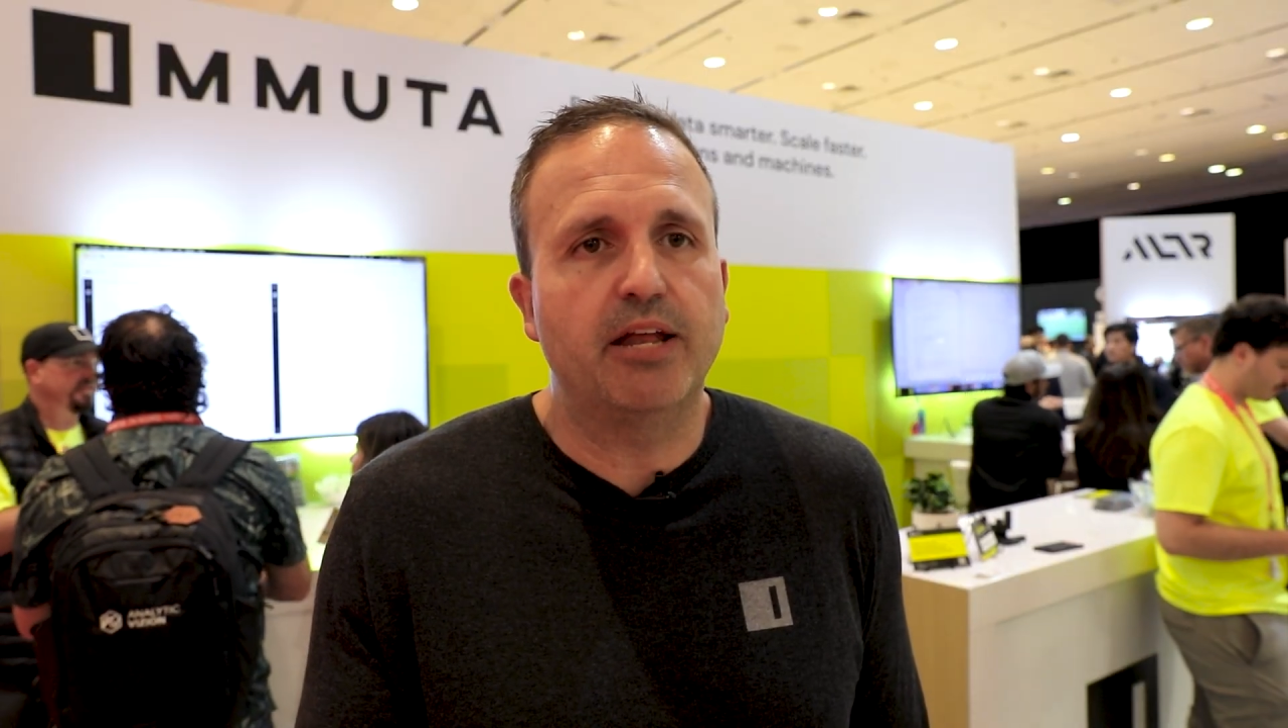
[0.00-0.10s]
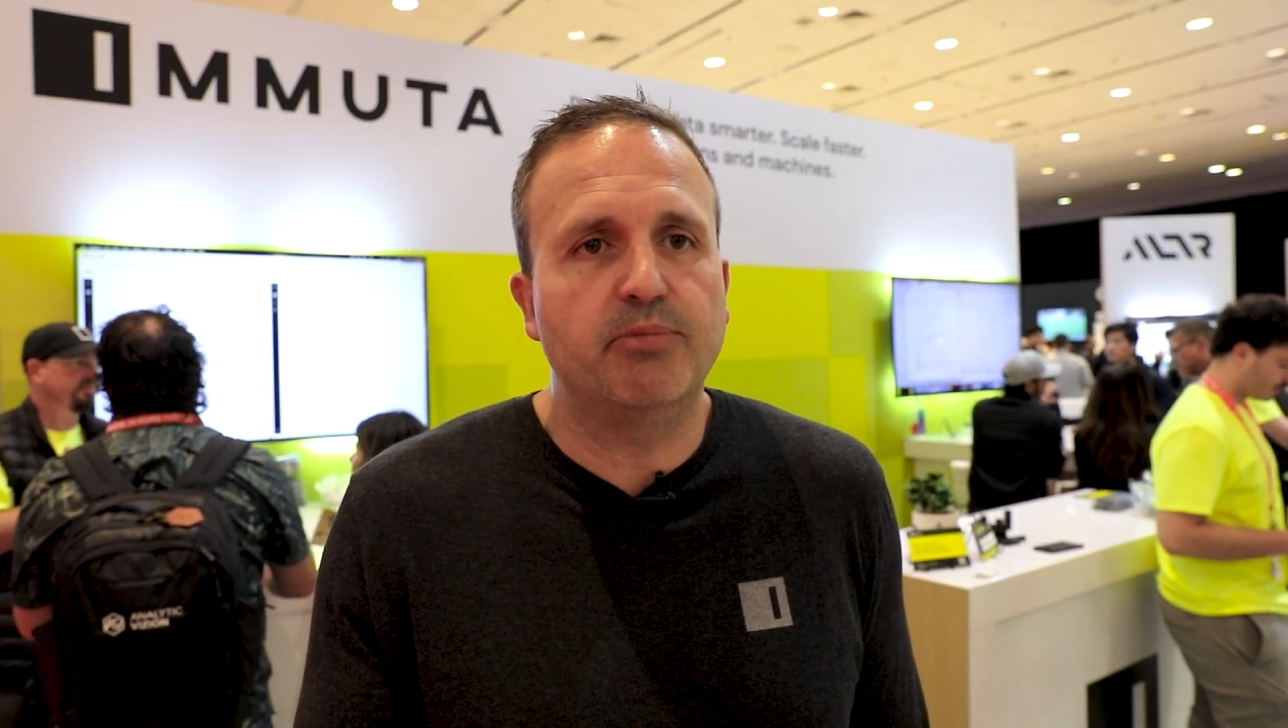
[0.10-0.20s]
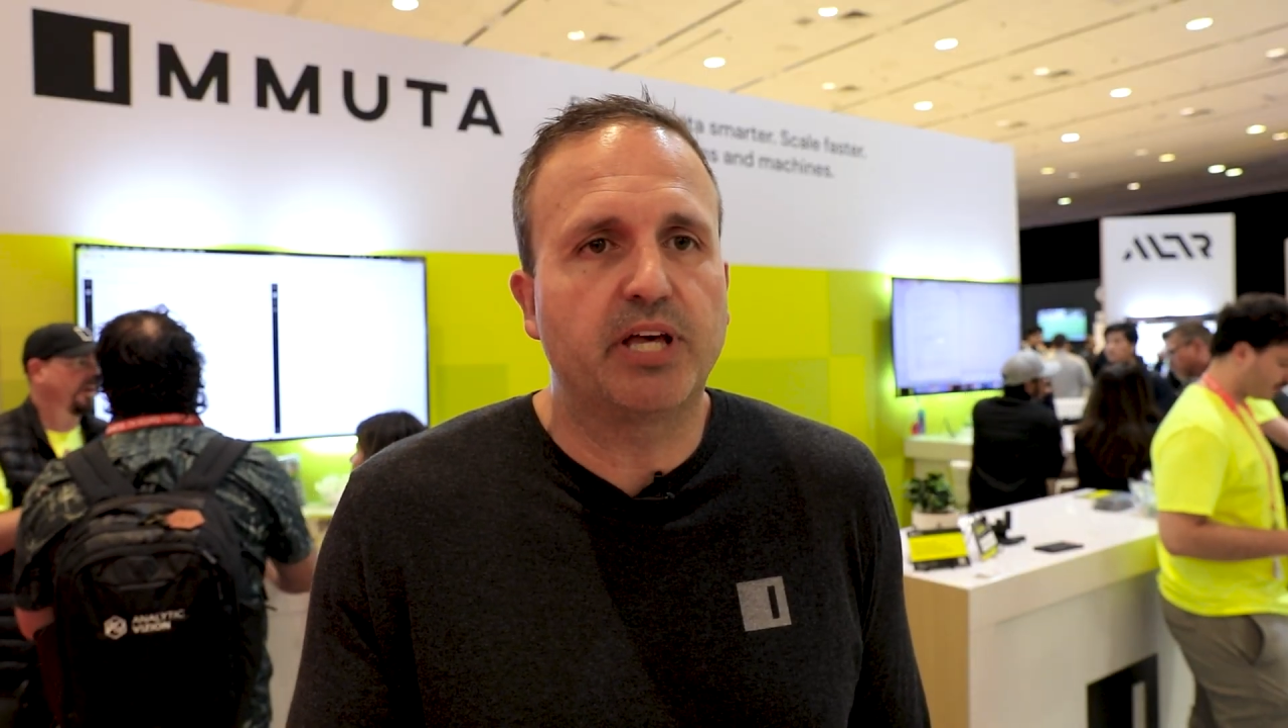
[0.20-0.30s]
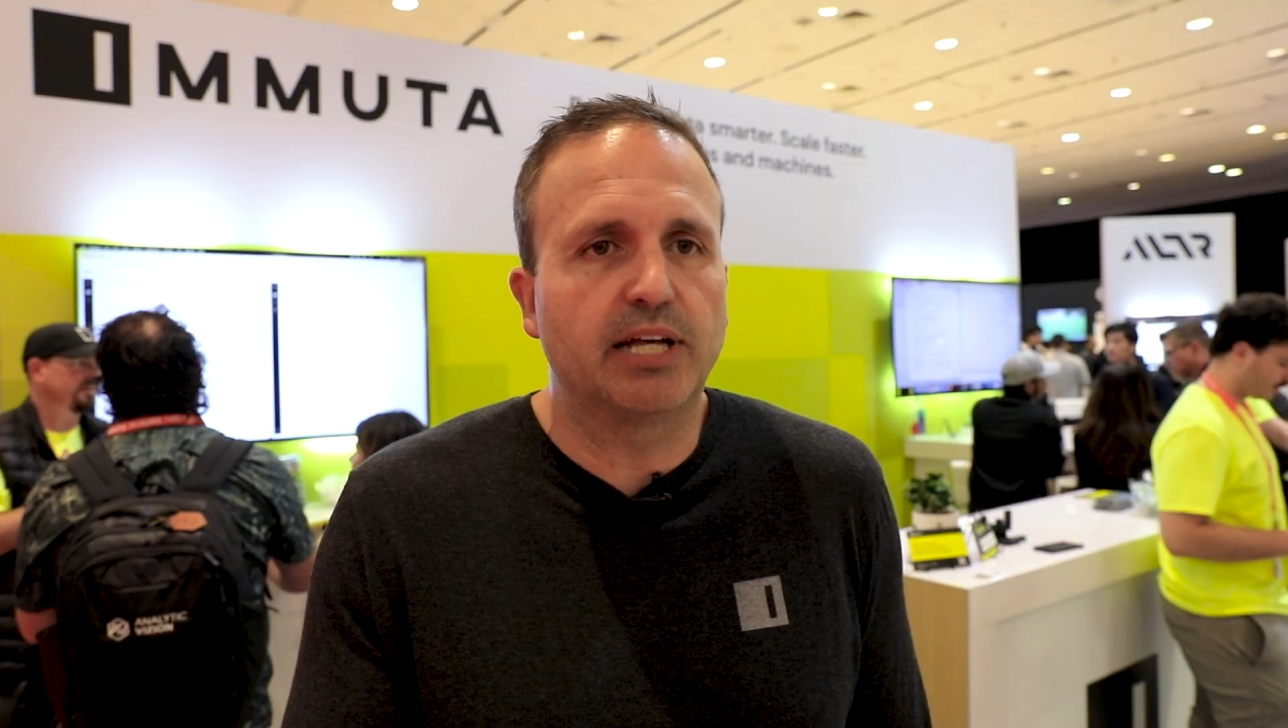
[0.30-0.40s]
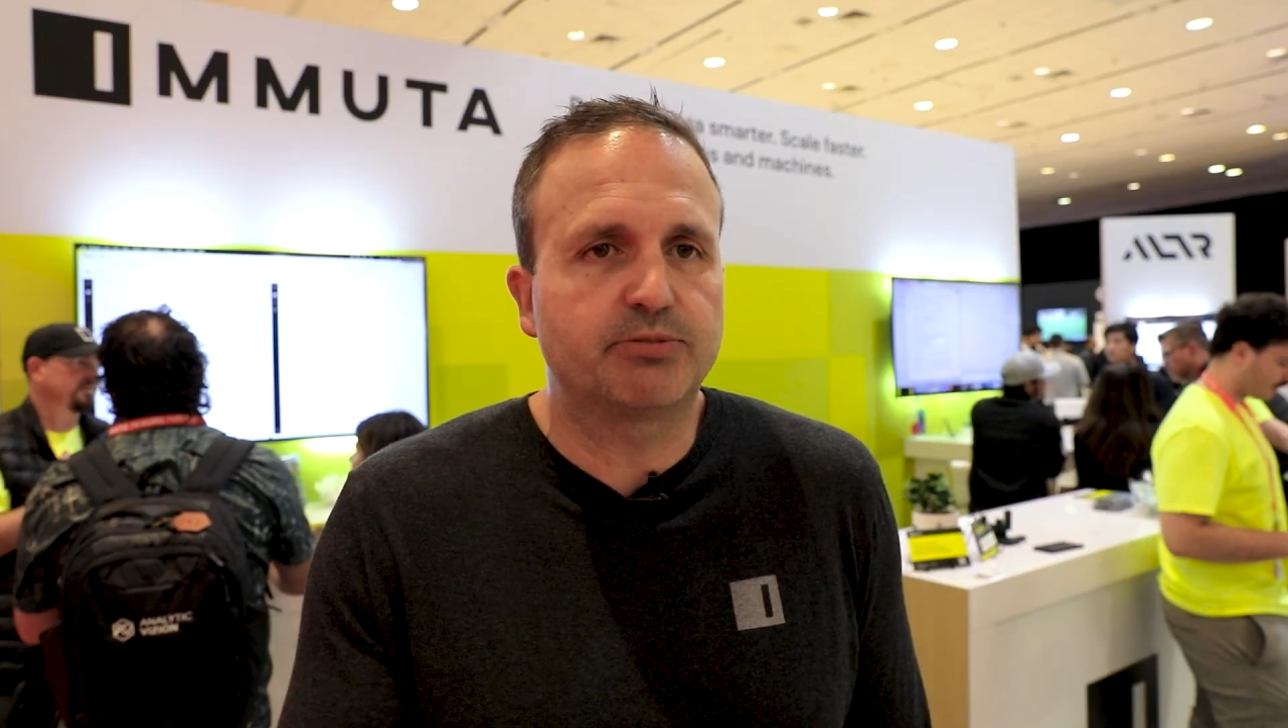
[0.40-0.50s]

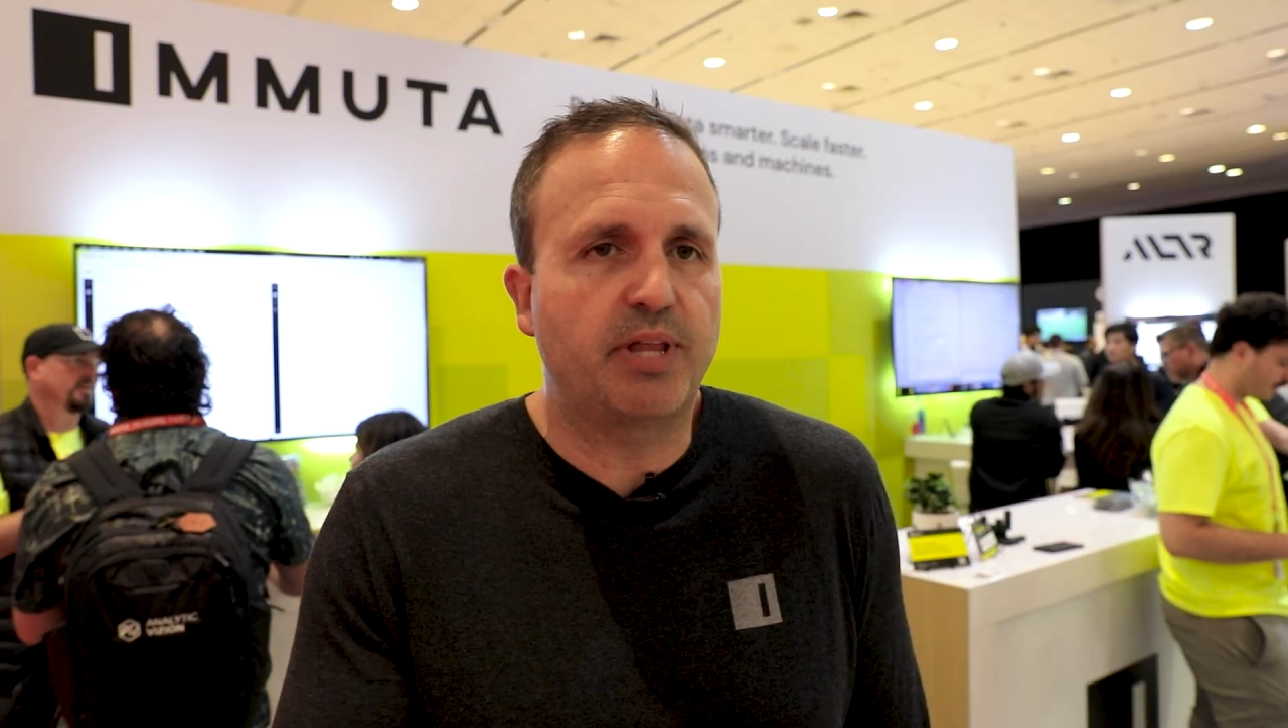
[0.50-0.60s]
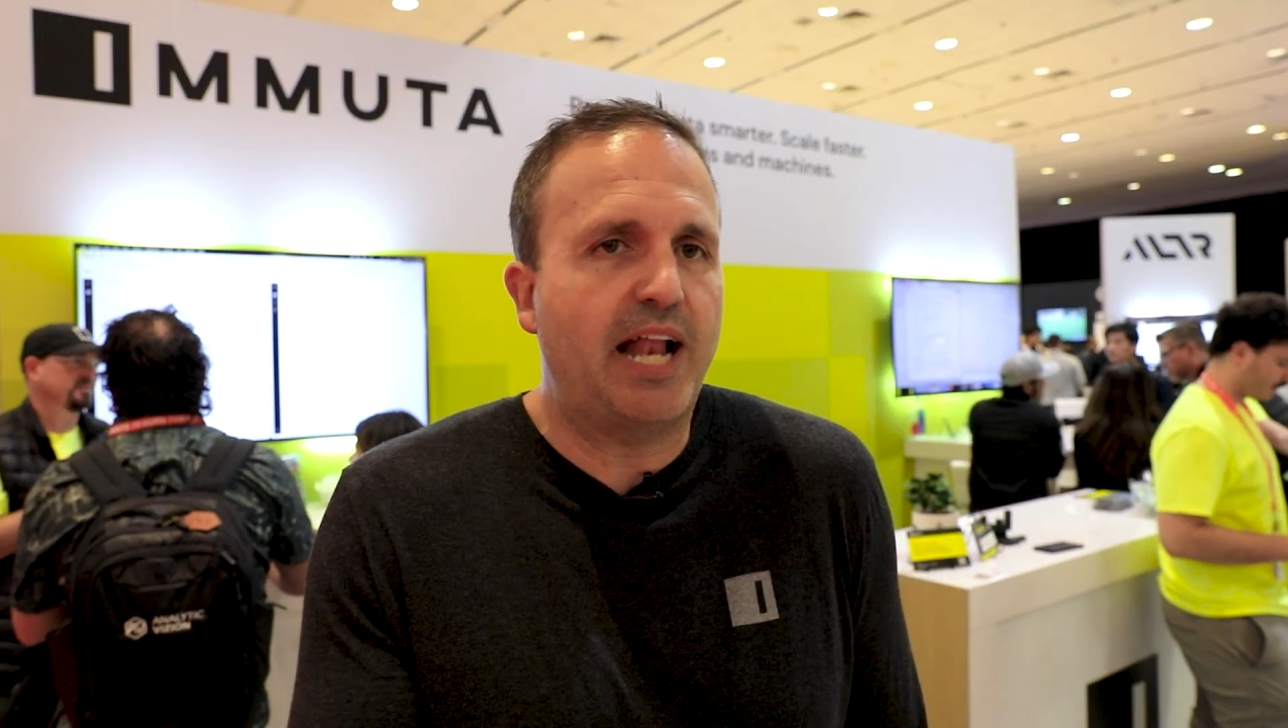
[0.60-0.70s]
because with an